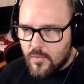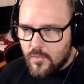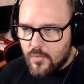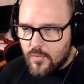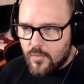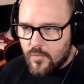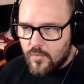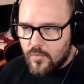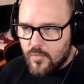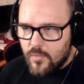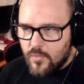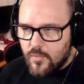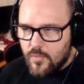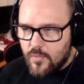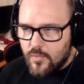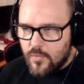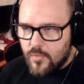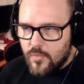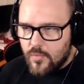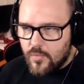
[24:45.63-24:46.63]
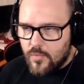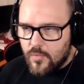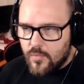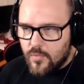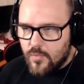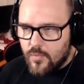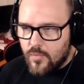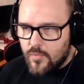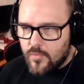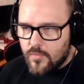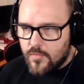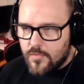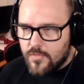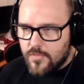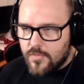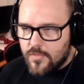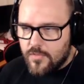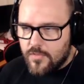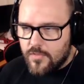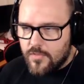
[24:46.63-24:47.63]
Ooh, ooh,
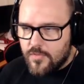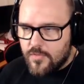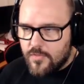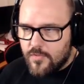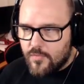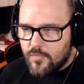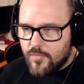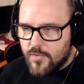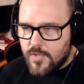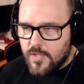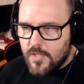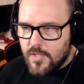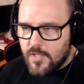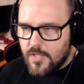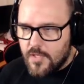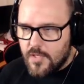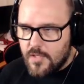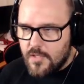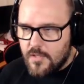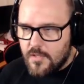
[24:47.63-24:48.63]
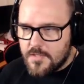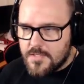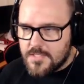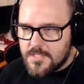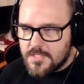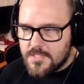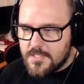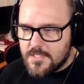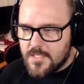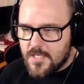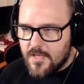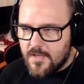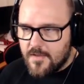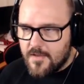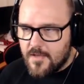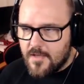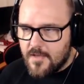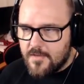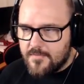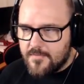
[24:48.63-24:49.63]
three,
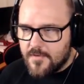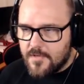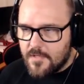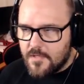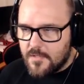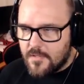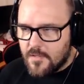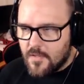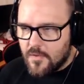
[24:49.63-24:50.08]
seven.